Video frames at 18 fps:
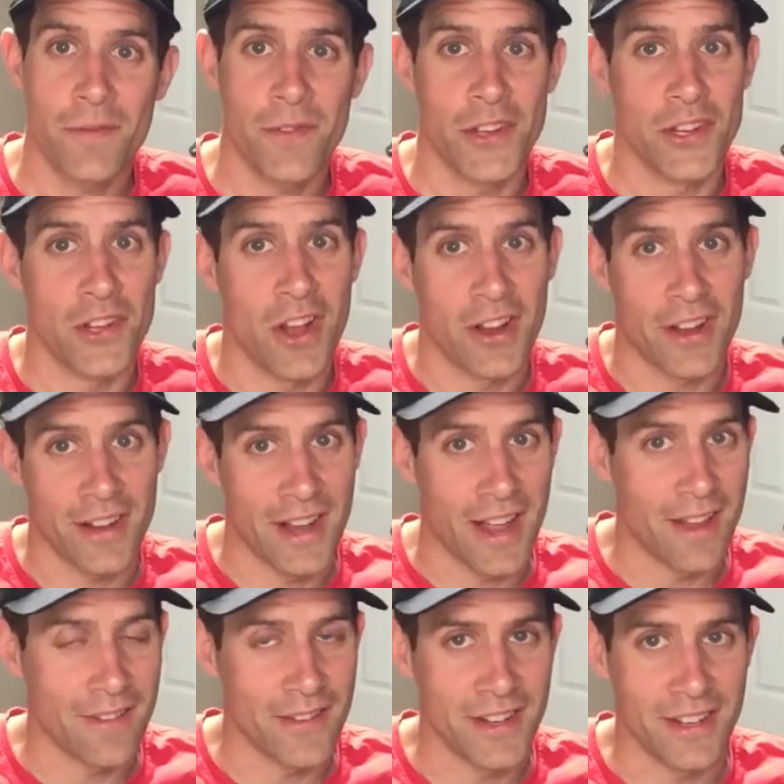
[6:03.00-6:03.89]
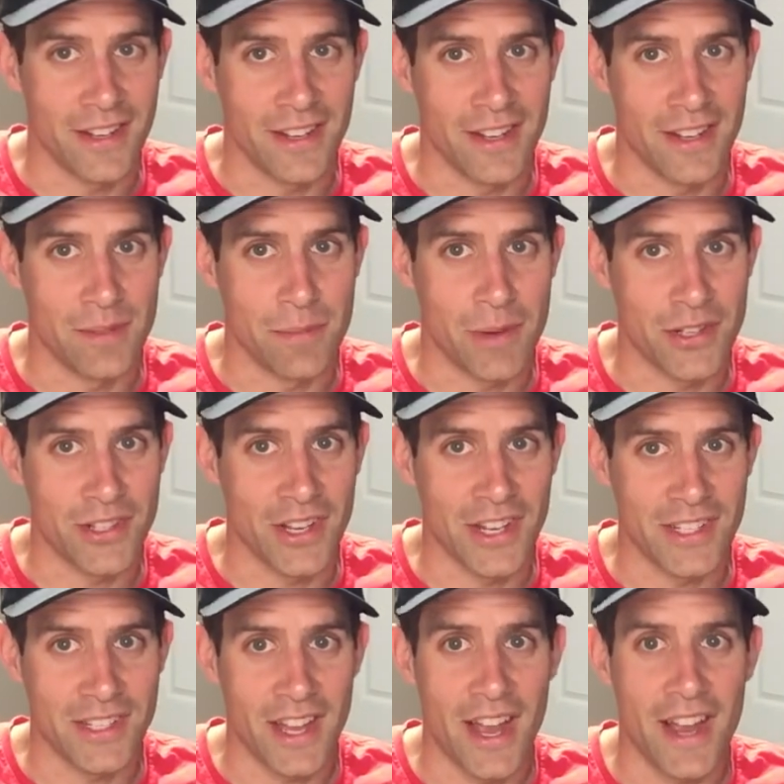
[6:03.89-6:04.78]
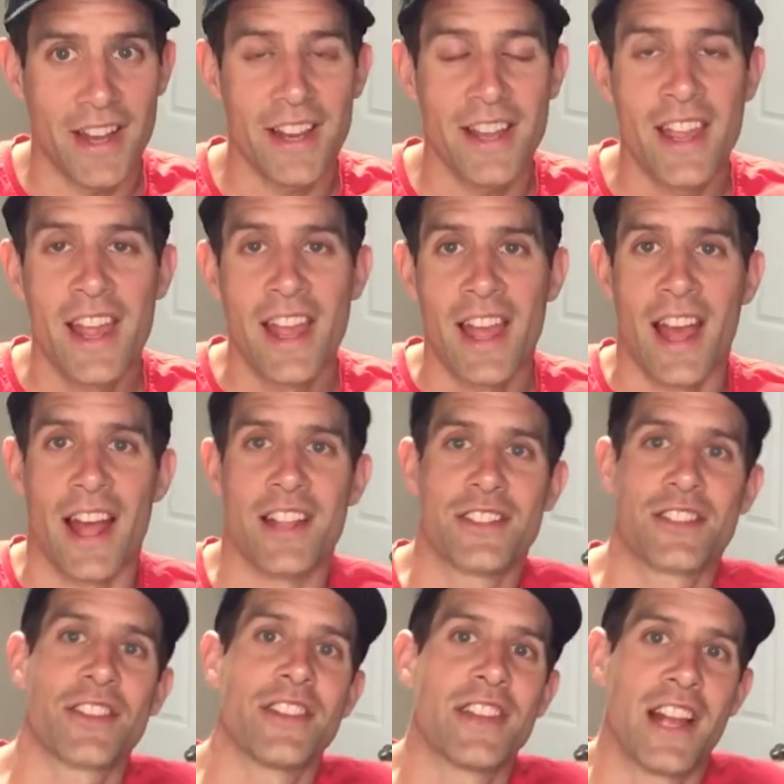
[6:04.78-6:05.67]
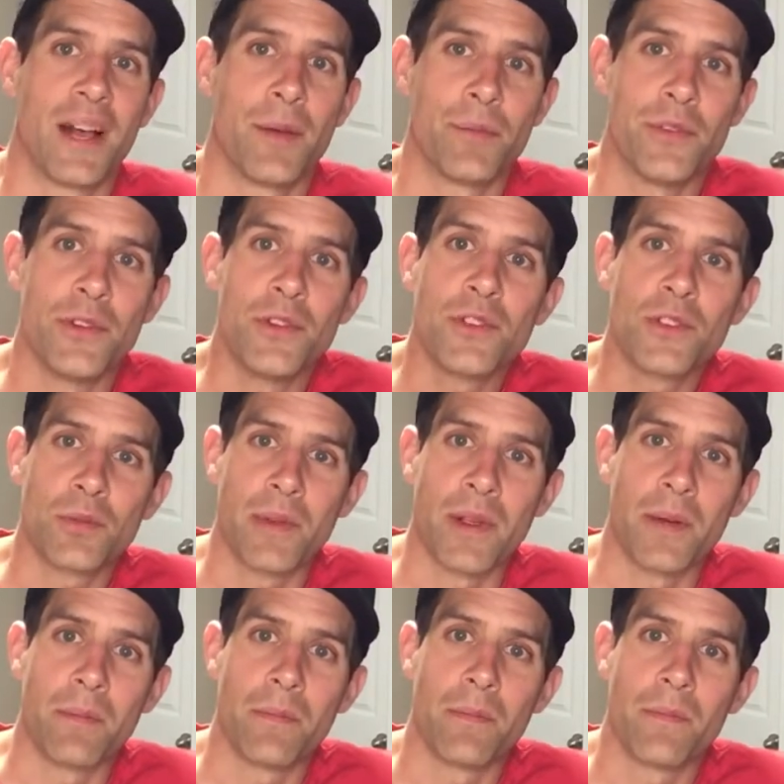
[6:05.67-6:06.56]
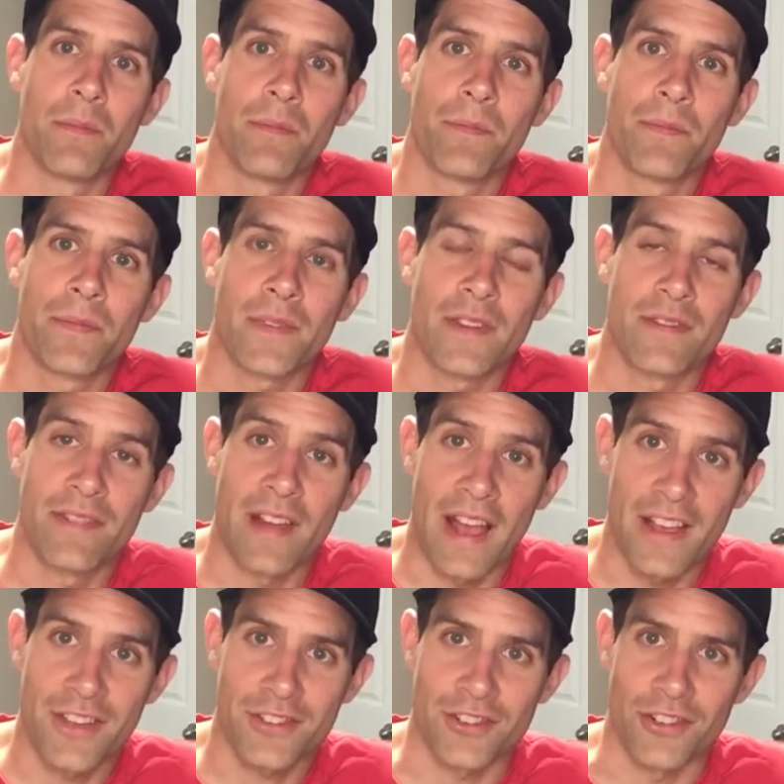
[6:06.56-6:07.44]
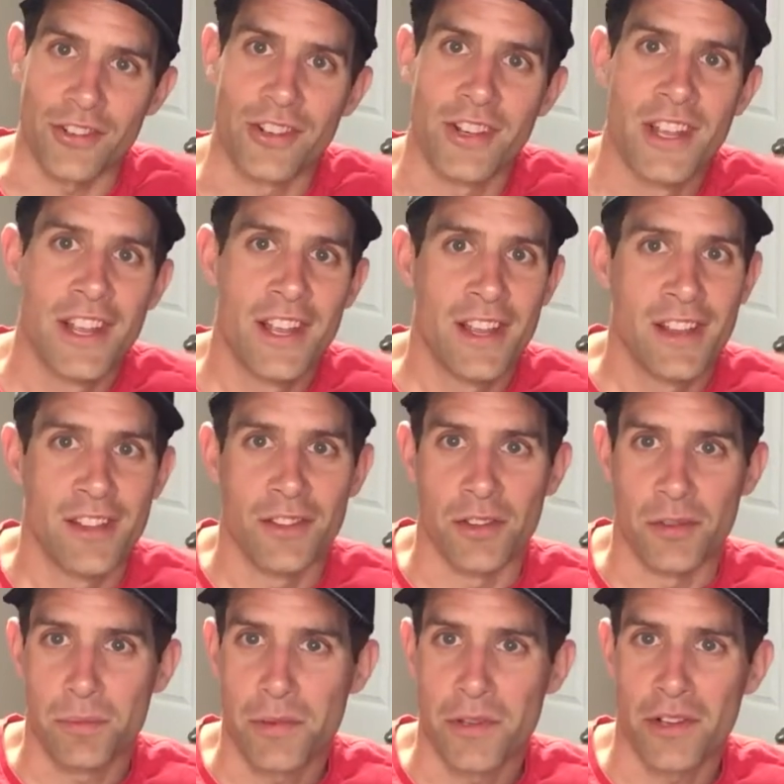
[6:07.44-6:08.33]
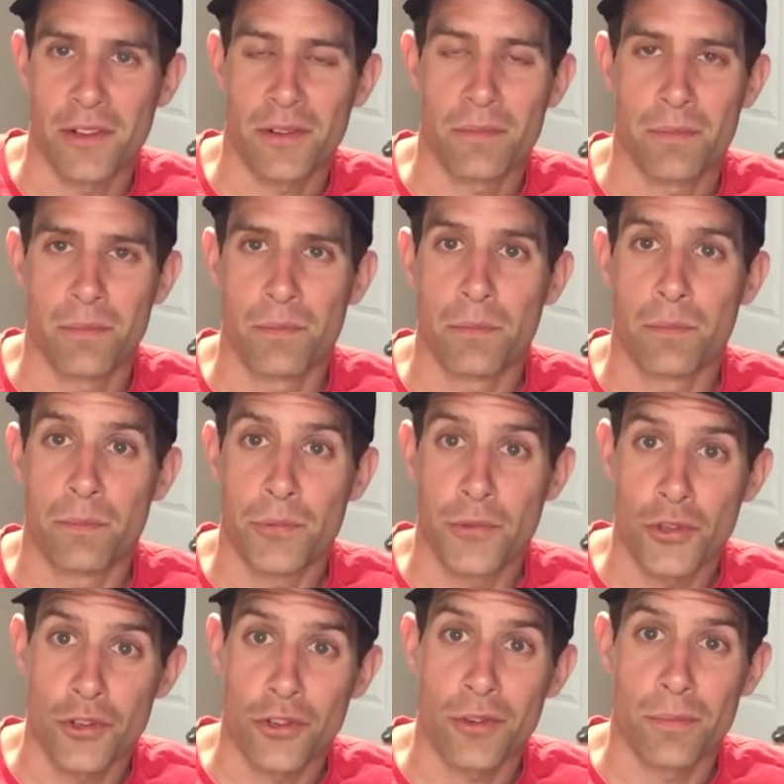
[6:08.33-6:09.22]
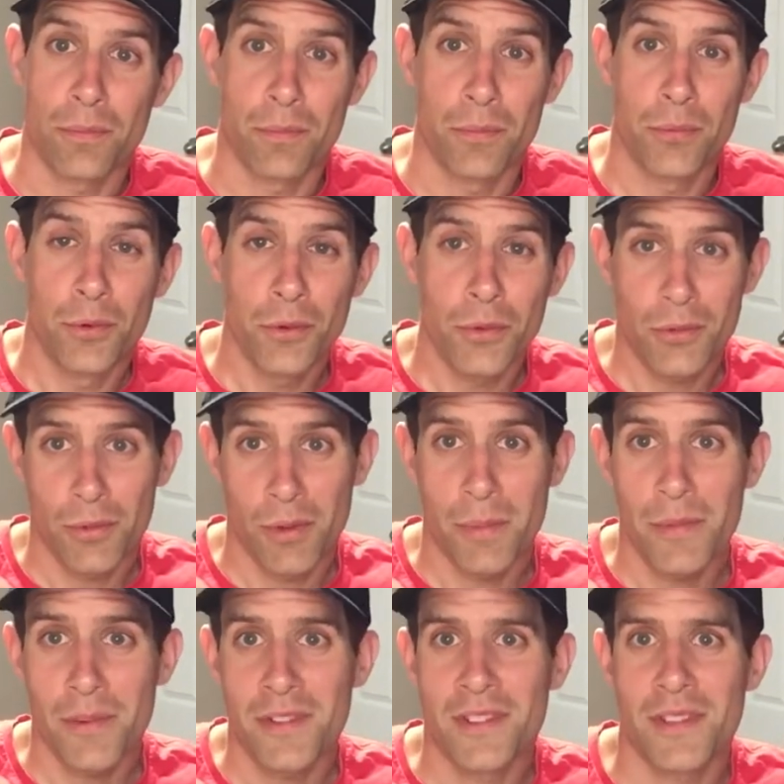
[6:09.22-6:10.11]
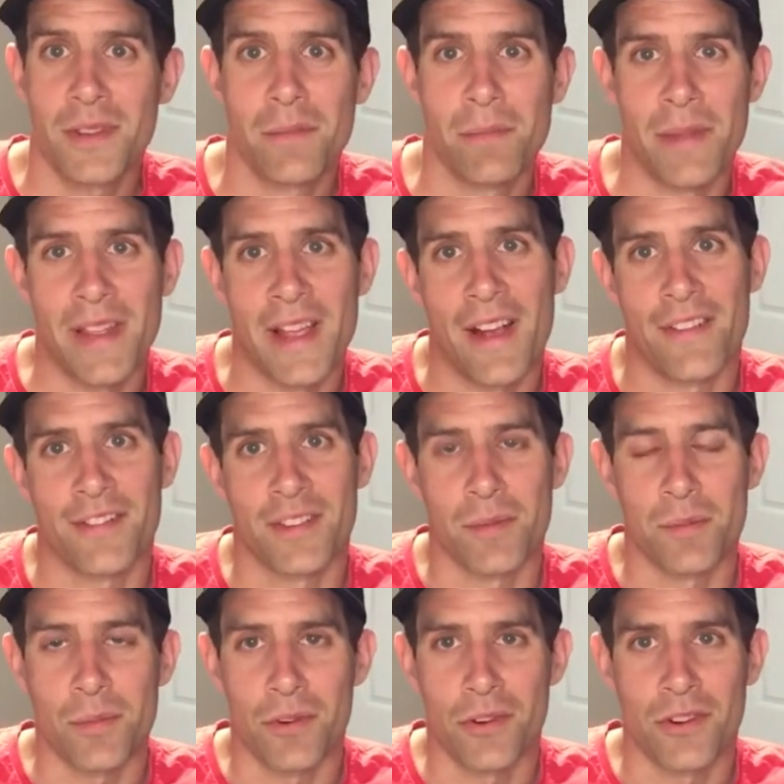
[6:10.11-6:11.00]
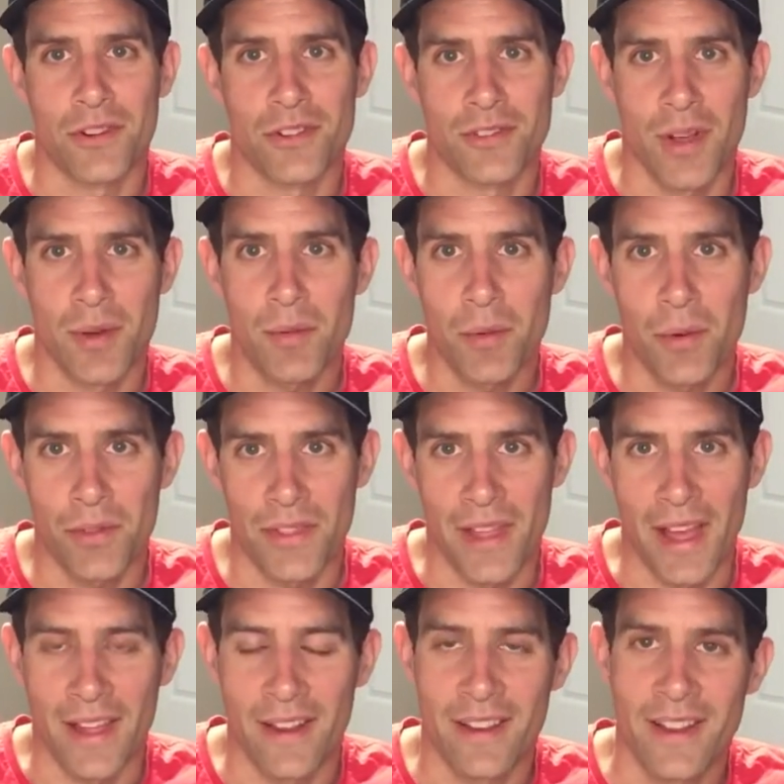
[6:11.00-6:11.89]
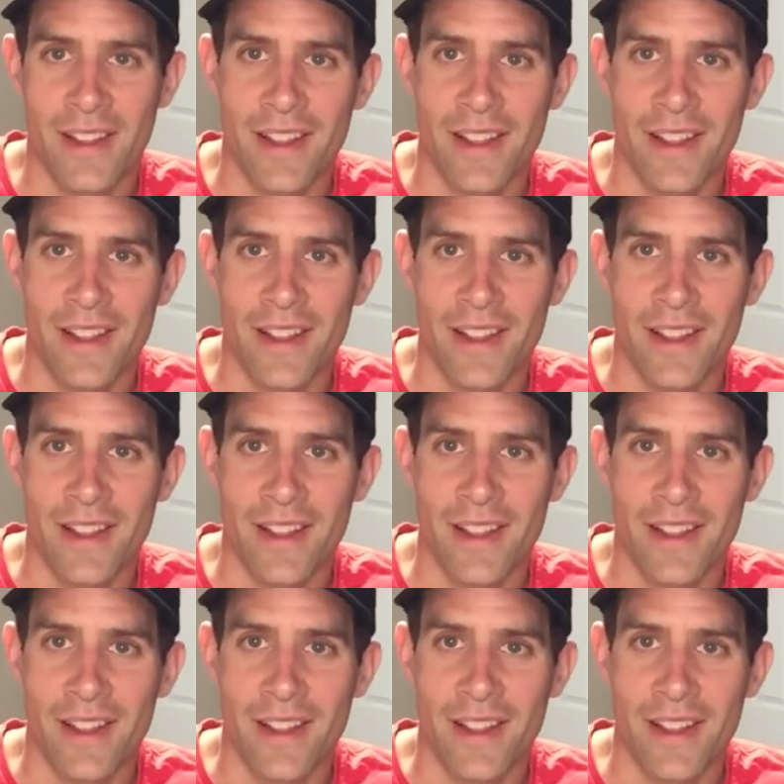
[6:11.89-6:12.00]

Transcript: you're not going to have as much anxiety, and it's going to help you swim faster. Those pure pool swimmers may have some more trouble with that.